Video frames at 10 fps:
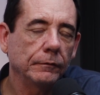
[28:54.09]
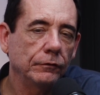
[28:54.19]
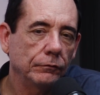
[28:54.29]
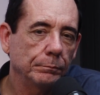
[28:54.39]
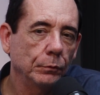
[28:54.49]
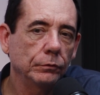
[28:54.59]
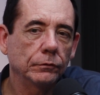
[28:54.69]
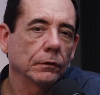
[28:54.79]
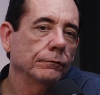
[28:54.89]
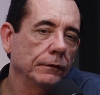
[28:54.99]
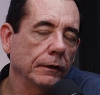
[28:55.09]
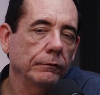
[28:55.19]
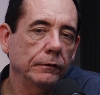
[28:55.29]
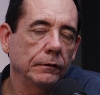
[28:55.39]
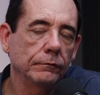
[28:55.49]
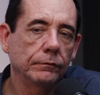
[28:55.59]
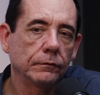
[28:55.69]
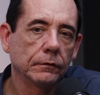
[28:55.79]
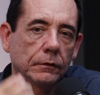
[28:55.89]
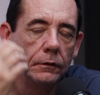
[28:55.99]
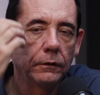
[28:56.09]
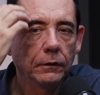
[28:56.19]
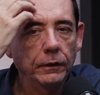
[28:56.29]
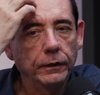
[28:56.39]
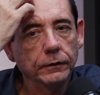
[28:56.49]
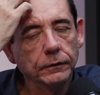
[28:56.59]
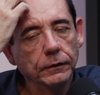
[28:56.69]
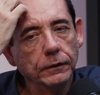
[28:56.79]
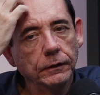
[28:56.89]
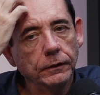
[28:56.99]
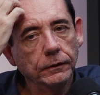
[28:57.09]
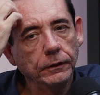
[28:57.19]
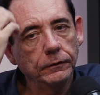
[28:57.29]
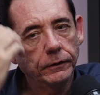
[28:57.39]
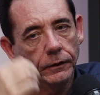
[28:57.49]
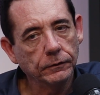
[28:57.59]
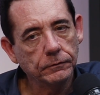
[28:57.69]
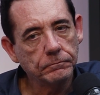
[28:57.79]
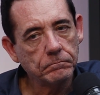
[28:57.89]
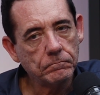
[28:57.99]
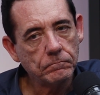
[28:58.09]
disputes of narratives, and can